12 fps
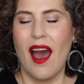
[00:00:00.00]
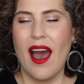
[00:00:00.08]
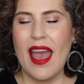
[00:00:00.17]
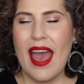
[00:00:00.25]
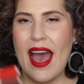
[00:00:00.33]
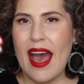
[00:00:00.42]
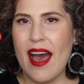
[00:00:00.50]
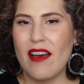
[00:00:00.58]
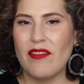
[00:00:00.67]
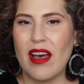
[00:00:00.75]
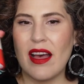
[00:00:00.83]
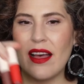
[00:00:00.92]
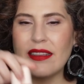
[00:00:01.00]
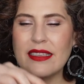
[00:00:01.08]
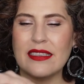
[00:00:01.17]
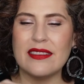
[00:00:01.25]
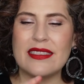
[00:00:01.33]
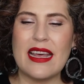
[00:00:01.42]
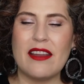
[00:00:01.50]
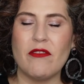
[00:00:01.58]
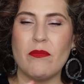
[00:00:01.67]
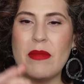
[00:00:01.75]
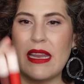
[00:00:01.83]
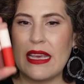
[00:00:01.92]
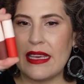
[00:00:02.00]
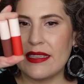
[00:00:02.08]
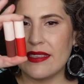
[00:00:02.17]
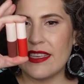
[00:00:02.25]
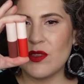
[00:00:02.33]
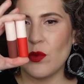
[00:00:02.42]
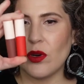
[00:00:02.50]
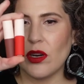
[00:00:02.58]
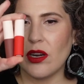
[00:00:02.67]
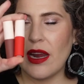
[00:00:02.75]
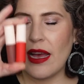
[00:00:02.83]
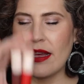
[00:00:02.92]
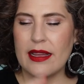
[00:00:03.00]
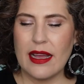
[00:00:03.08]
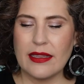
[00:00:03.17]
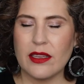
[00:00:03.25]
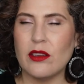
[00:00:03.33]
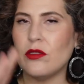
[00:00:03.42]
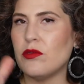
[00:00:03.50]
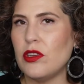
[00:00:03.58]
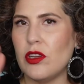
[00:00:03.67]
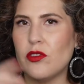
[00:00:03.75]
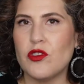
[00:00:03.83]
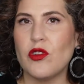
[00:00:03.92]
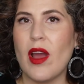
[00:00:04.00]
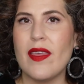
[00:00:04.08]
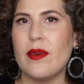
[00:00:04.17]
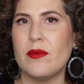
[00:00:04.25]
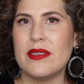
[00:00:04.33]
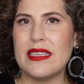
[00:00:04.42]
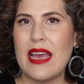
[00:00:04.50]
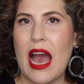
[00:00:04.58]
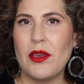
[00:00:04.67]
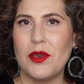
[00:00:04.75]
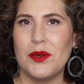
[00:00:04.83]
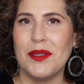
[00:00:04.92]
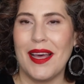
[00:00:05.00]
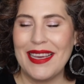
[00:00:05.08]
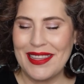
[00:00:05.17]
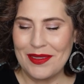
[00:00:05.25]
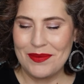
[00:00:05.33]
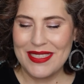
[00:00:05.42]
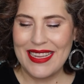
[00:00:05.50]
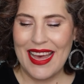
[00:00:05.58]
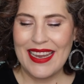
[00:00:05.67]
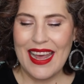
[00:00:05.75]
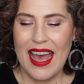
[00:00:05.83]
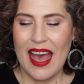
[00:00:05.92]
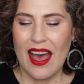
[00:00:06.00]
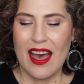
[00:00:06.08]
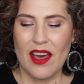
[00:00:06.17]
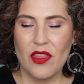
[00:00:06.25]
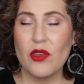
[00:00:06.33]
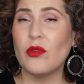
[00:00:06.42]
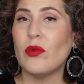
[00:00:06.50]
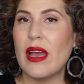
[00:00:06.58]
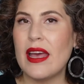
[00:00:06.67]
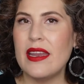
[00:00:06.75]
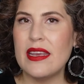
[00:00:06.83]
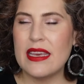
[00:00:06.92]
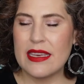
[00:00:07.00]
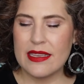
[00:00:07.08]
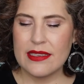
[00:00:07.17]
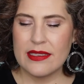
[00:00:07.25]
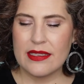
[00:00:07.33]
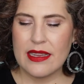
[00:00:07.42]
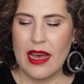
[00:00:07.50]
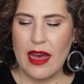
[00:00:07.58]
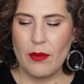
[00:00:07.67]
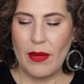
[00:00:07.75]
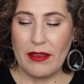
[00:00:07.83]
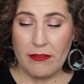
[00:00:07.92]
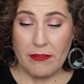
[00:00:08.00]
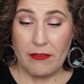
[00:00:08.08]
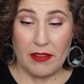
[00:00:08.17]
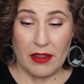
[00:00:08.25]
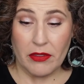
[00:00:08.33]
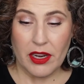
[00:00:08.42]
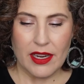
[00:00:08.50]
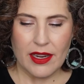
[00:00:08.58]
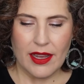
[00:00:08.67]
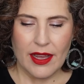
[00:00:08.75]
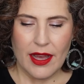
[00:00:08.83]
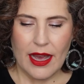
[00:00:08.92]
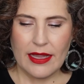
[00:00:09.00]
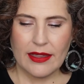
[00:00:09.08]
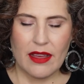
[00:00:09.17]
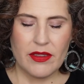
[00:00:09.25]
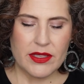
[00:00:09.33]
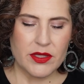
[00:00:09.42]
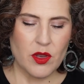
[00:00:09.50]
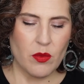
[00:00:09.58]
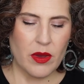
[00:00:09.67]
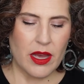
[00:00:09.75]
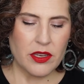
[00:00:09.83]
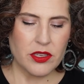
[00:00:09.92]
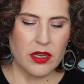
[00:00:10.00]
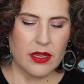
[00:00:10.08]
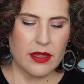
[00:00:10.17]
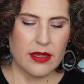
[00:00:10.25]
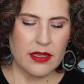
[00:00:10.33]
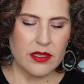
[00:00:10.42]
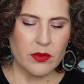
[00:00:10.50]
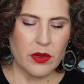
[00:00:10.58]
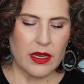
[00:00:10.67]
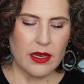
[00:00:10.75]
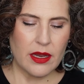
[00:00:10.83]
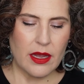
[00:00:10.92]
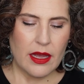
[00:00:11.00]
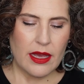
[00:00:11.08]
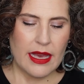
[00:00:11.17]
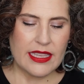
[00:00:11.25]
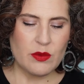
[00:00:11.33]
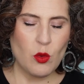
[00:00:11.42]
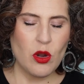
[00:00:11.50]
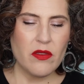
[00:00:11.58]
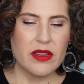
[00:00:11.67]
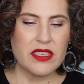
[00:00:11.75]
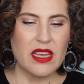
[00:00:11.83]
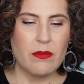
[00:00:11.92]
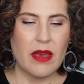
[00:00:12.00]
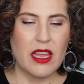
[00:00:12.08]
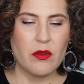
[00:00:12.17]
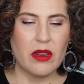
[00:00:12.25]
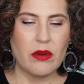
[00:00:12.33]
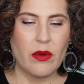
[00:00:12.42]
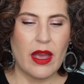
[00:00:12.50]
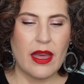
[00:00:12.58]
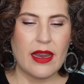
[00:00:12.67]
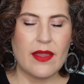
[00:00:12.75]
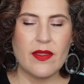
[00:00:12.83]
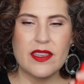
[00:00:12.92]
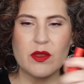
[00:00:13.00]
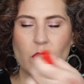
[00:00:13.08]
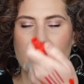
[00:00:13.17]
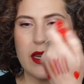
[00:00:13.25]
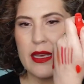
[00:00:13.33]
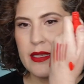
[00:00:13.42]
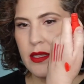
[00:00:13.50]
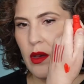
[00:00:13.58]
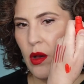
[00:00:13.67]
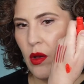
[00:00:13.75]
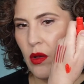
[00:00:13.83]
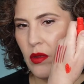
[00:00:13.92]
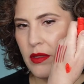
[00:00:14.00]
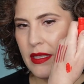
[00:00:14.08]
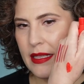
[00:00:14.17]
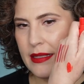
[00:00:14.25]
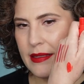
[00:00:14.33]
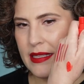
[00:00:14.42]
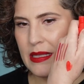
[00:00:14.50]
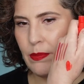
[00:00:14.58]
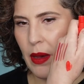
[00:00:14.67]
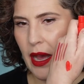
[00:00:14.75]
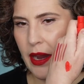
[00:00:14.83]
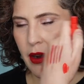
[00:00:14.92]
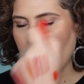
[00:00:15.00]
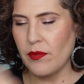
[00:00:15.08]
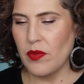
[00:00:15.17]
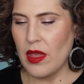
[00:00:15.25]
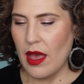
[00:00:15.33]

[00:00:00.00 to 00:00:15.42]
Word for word: I have a little set of minis. These were uh, a little, you know, try them, see how you like them set. Uh, the red is uh, my favorite. I love it so much. This one, it's more of a tomatoey red, and this one is called Inspire.